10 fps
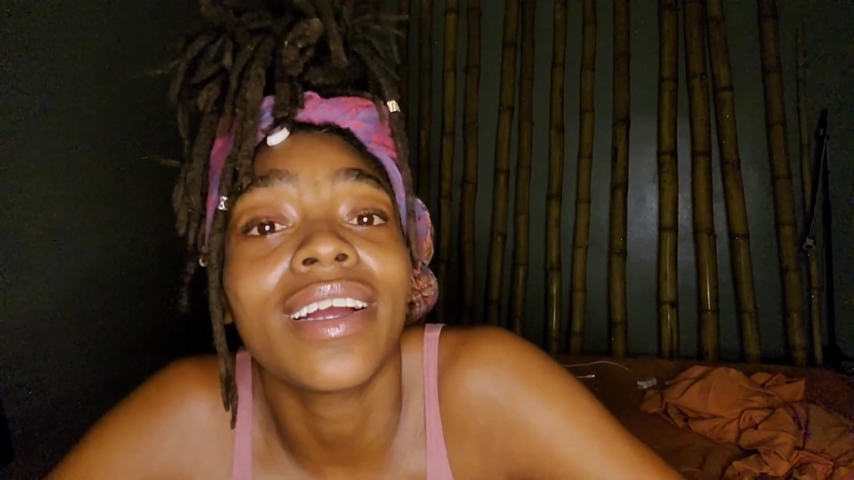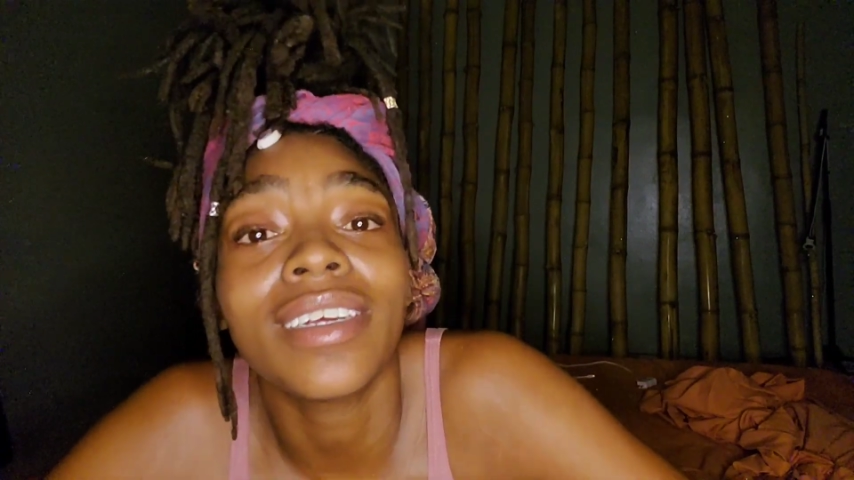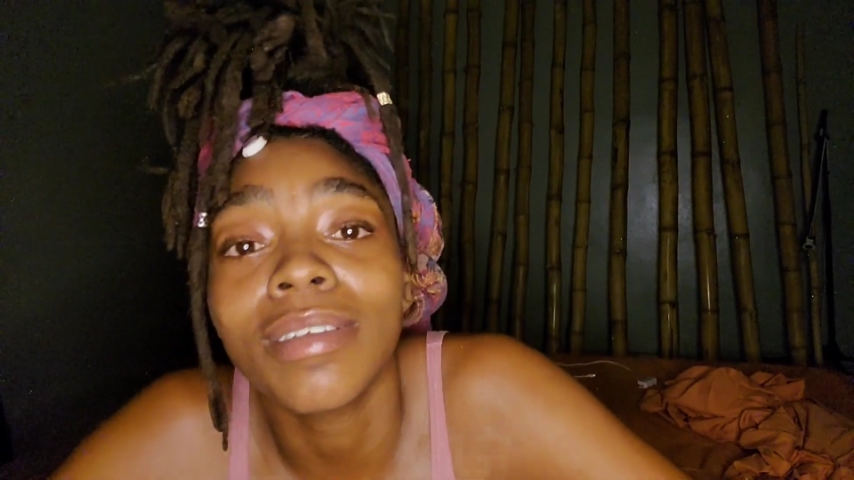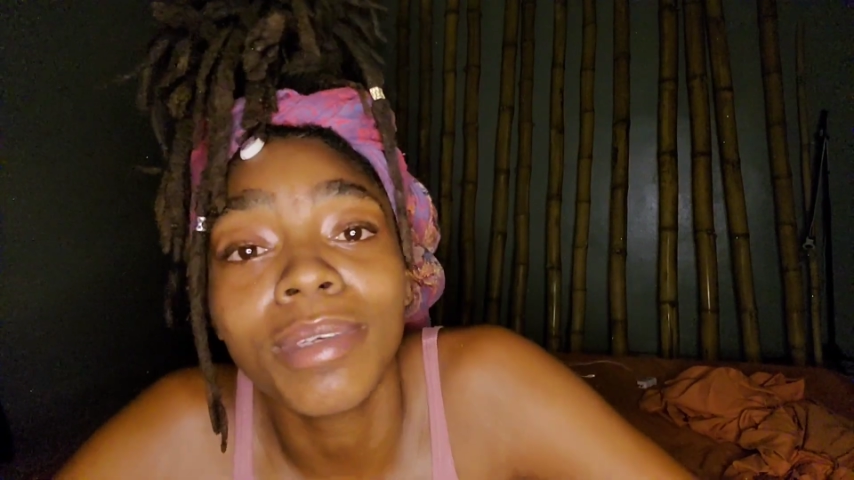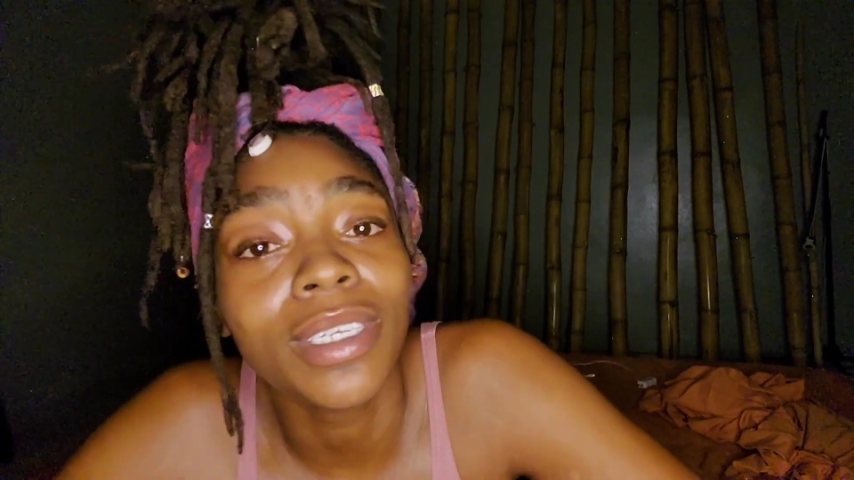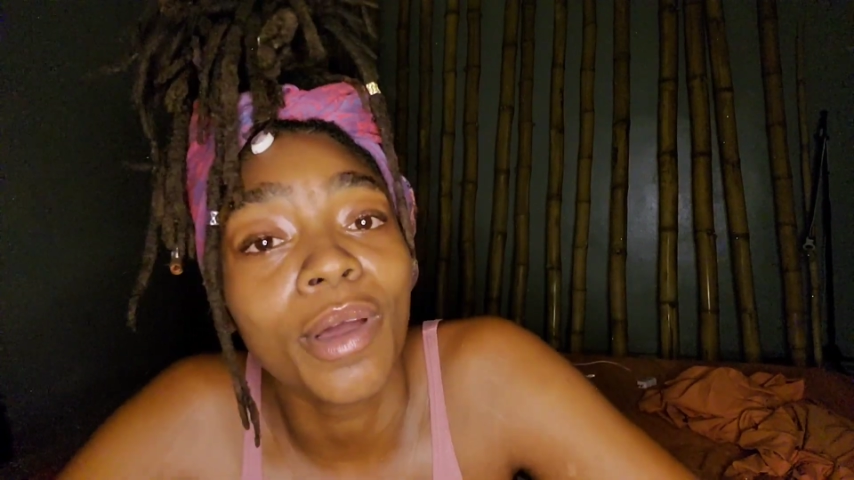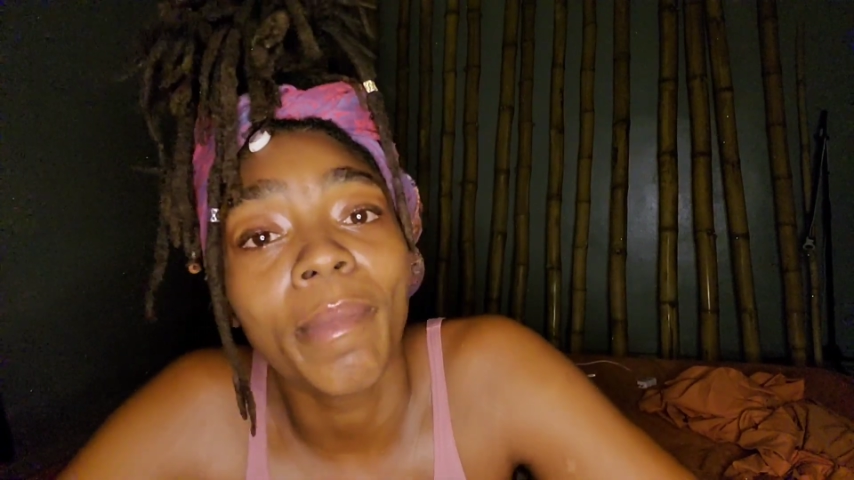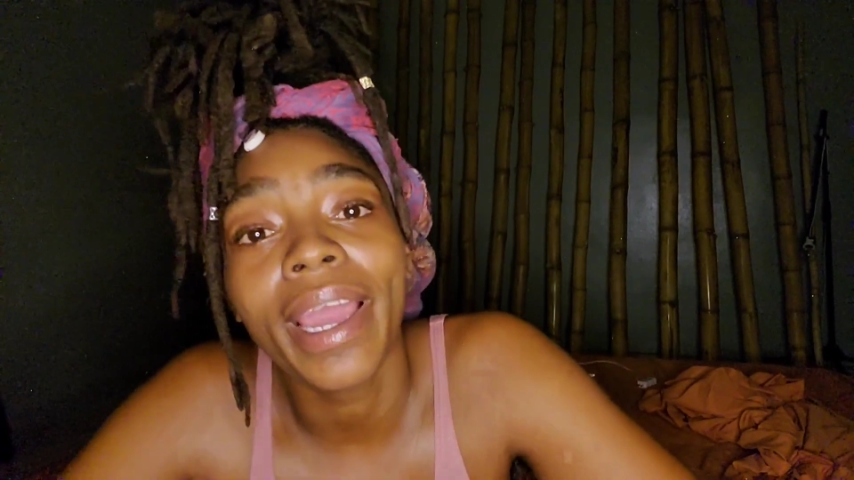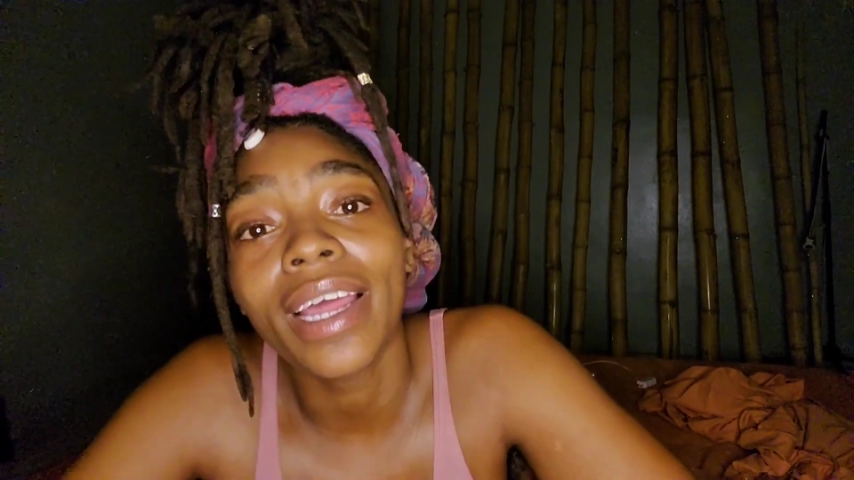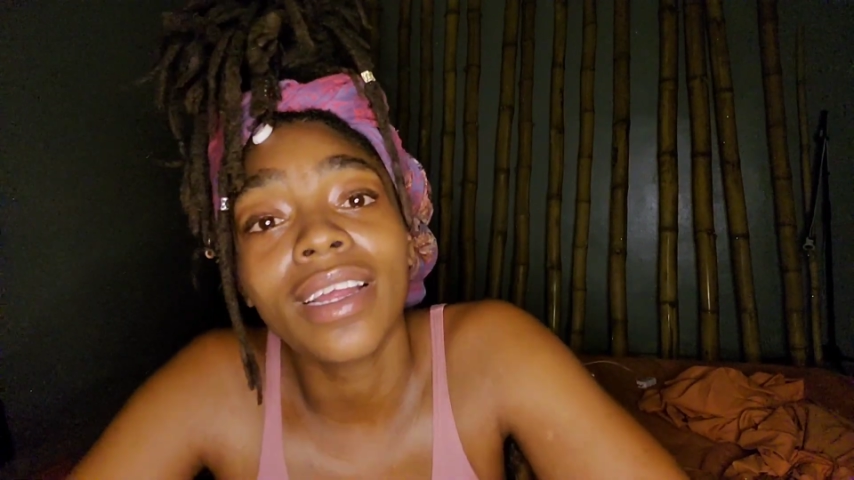I used to be so
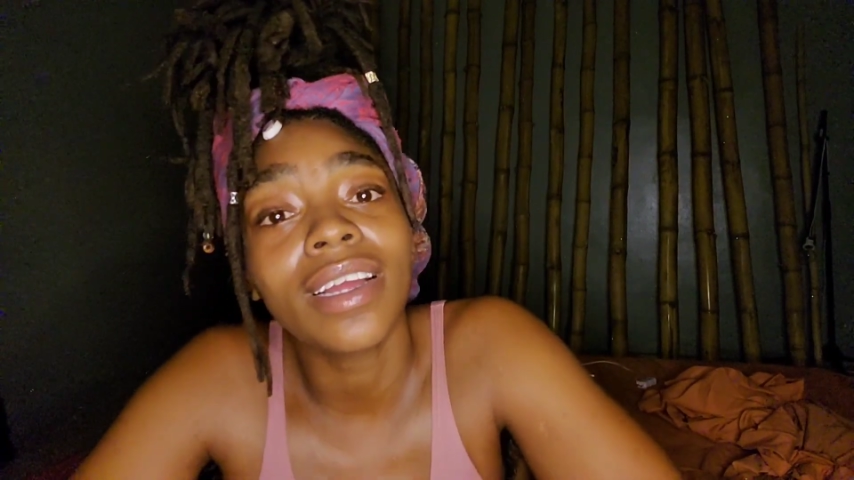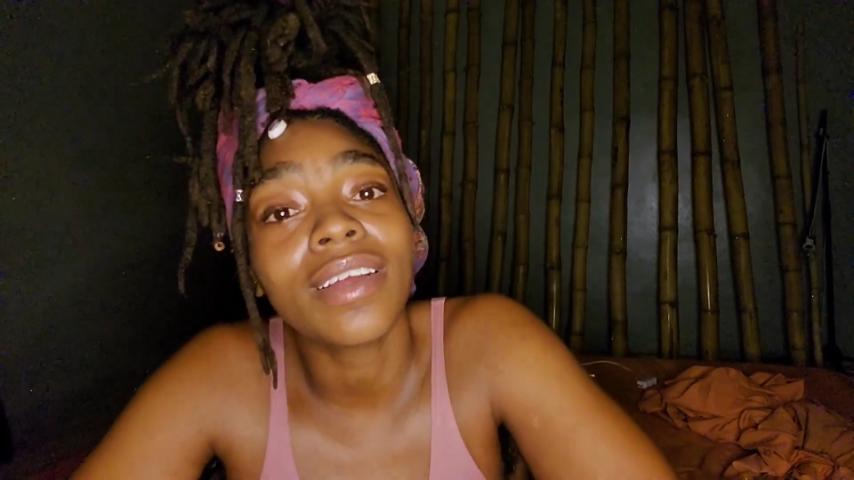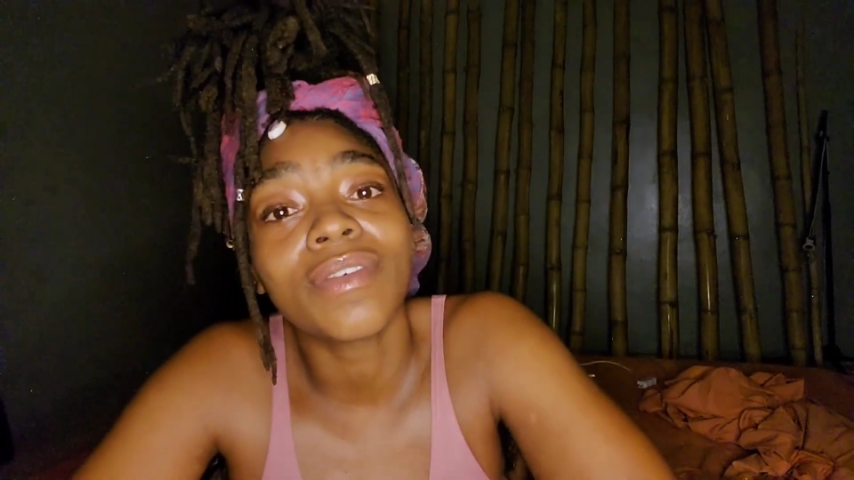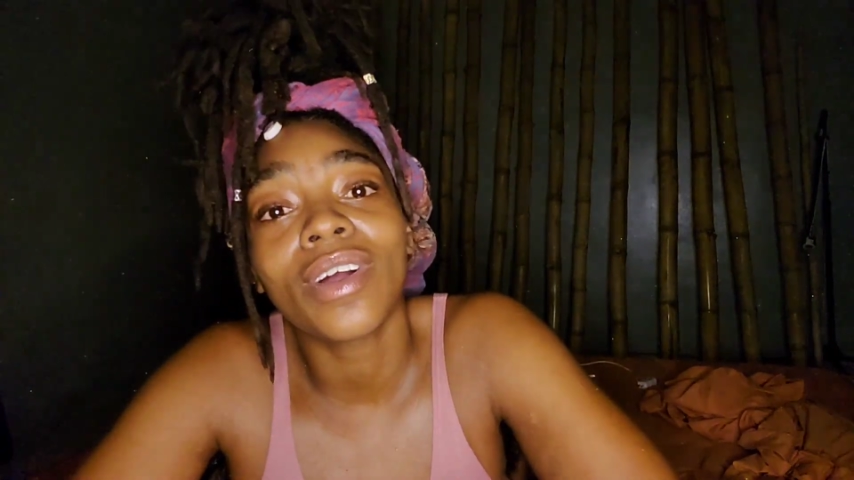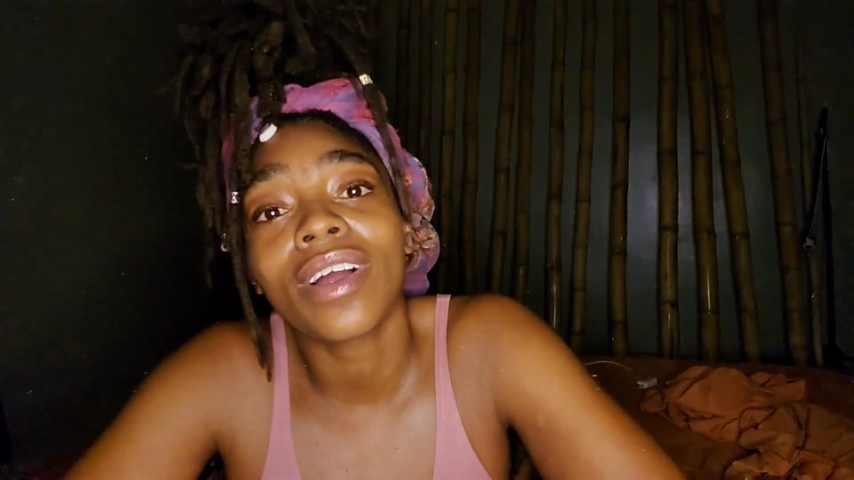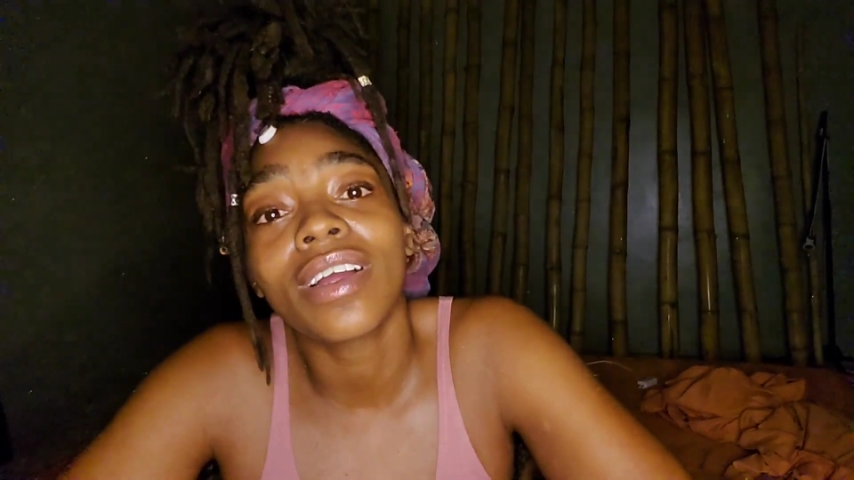mad at her for